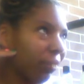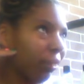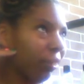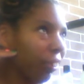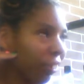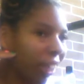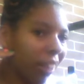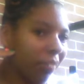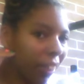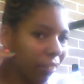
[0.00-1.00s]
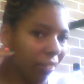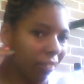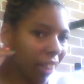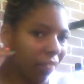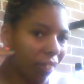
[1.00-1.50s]
twist out back to
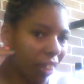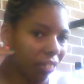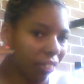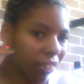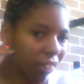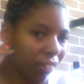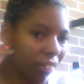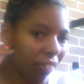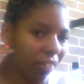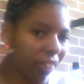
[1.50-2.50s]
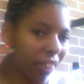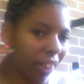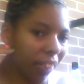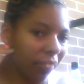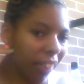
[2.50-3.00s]
not wash and go. Let's say your
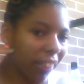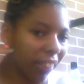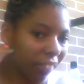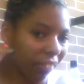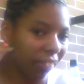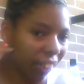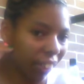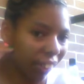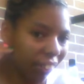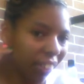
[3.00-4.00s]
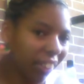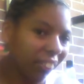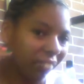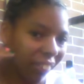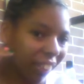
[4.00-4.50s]
hair about this long,
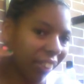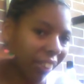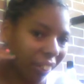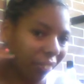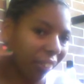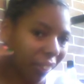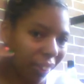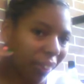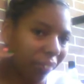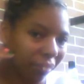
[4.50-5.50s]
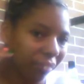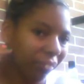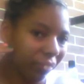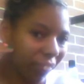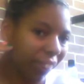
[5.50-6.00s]
but it comes up,
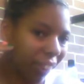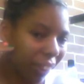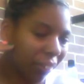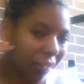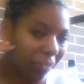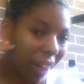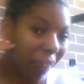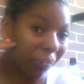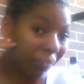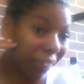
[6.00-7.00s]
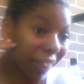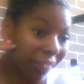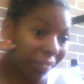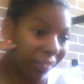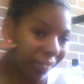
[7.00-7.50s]
it's about right
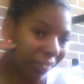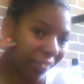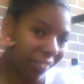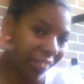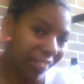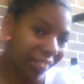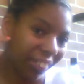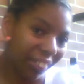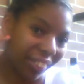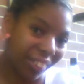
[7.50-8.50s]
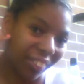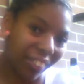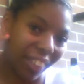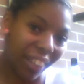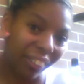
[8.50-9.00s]
here,
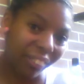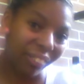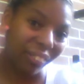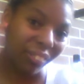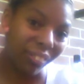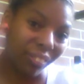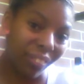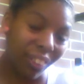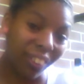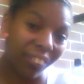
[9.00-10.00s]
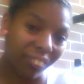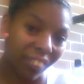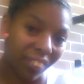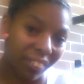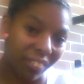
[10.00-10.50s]
after you use other
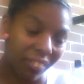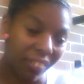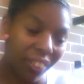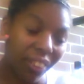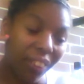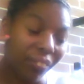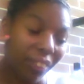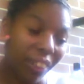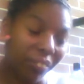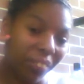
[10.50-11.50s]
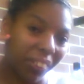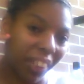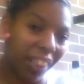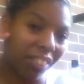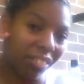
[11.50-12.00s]
products. Well, with Aunt